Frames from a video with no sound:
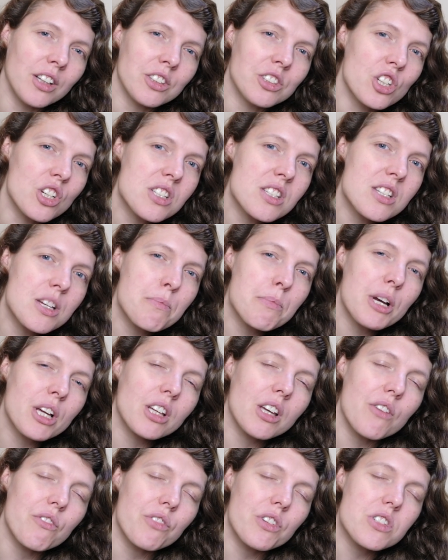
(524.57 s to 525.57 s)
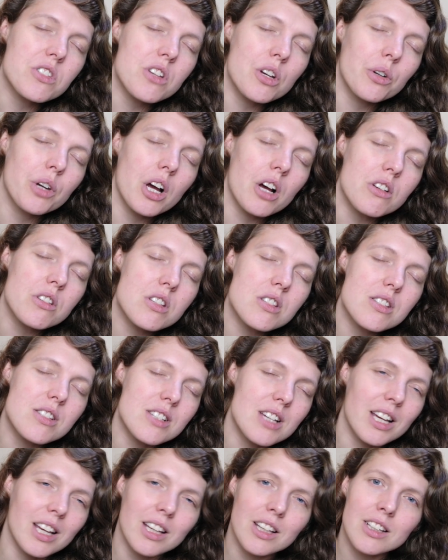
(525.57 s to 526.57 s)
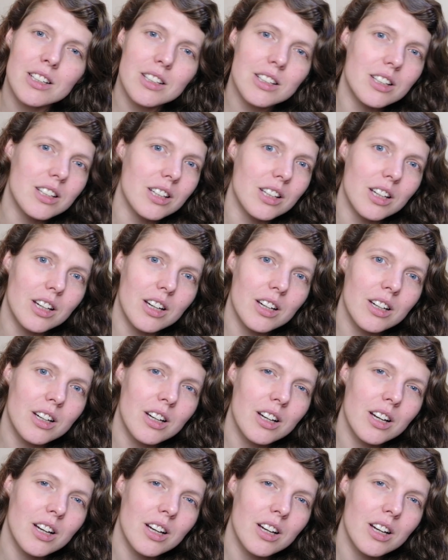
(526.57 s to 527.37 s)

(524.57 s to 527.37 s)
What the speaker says: just in my comfort zone, I'll stay here.